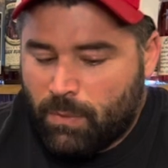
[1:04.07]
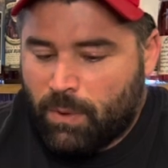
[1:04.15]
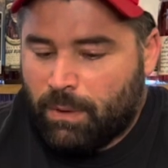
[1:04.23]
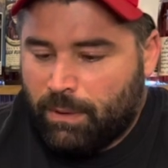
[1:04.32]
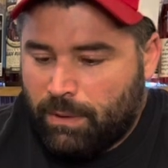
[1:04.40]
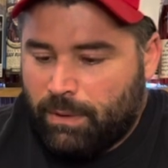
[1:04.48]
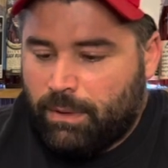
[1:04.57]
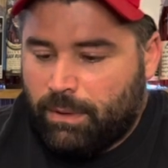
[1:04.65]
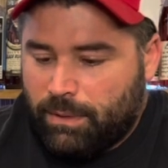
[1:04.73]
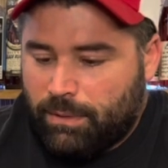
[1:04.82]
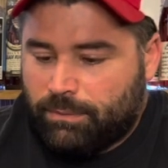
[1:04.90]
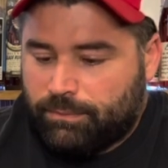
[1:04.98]

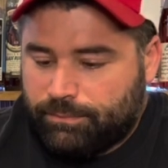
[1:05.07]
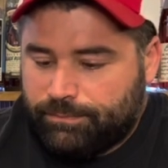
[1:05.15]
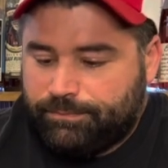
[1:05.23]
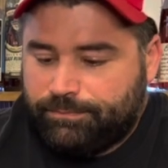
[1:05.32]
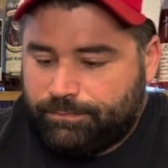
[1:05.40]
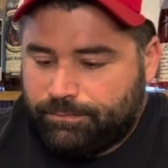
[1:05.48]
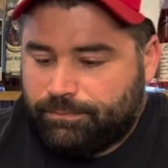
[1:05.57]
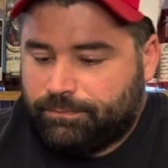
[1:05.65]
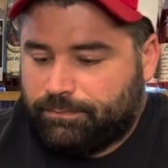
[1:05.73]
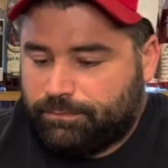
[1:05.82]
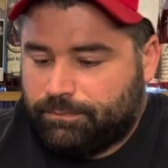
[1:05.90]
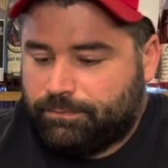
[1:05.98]

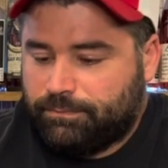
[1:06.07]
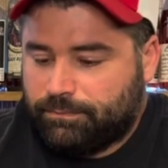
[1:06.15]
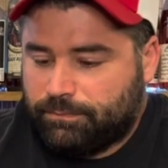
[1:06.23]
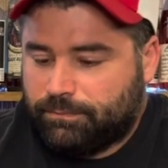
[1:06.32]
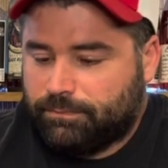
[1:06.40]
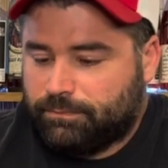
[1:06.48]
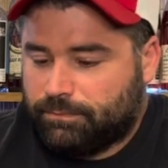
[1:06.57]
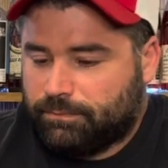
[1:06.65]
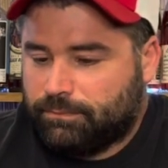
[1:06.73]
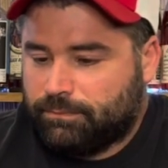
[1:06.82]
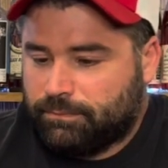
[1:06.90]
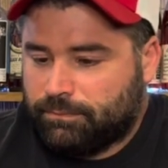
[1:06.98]

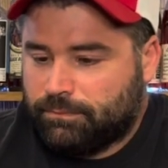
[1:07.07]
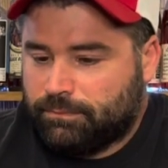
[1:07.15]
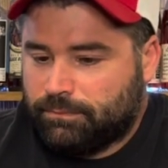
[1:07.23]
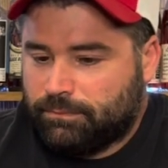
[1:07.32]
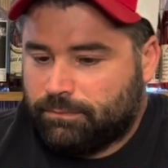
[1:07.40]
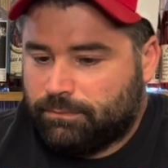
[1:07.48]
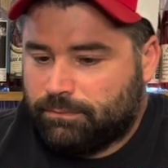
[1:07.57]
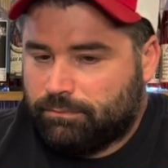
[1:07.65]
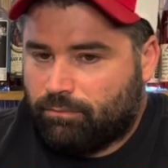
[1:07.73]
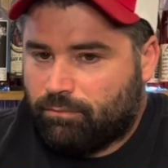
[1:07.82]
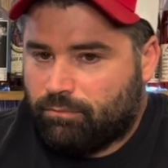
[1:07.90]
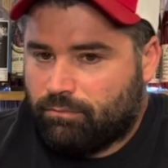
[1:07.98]

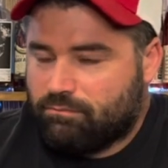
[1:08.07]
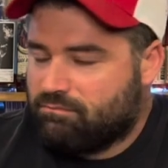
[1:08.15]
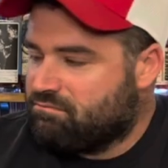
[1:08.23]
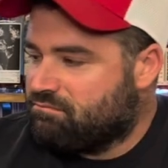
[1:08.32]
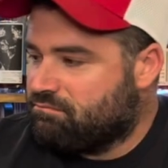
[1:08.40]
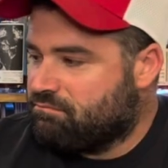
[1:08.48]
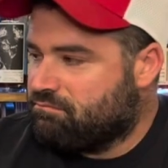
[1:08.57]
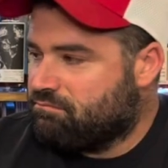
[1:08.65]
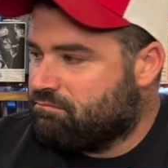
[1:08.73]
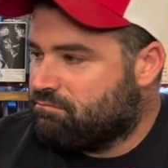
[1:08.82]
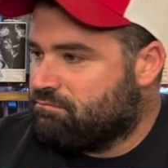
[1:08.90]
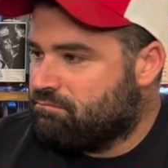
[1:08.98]

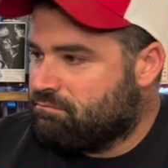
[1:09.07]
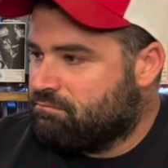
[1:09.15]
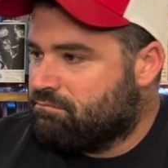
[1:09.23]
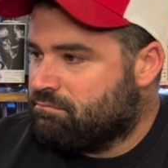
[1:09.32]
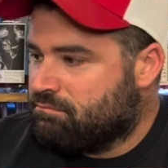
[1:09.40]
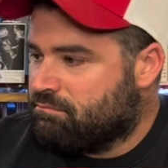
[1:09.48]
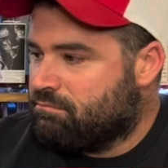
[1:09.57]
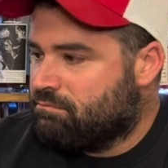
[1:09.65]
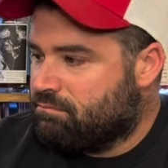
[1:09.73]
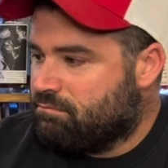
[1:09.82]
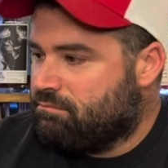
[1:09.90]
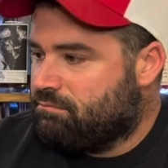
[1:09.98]

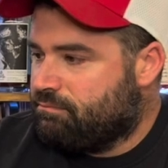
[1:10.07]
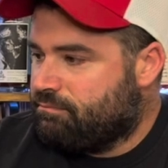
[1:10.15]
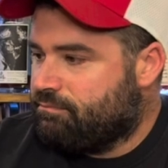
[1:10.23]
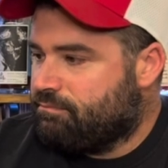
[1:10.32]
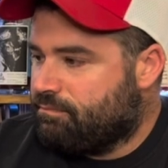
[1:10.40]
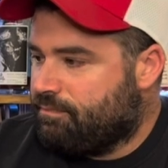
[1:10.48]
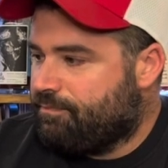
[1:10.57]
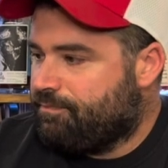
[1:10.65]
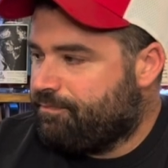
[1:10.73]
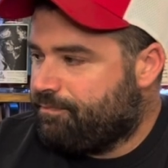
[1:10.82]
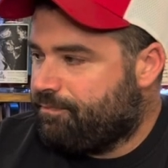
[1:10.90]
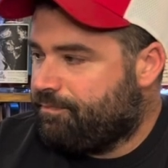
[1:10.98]

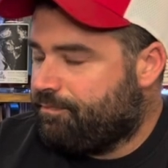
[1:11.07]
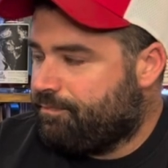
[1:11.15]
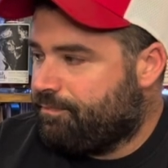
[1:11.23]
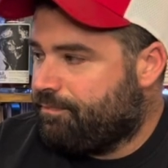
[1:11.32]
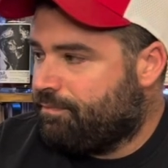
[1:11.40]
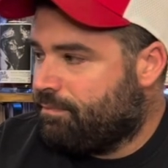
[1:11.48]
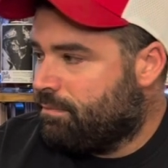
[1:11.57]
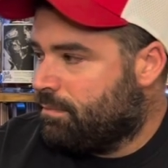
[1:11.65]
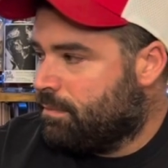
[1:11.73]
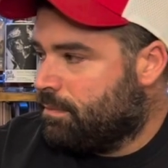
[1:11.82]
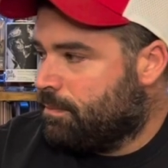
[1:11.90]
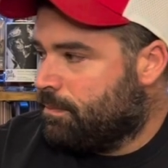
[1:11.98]
The person shown says nothing.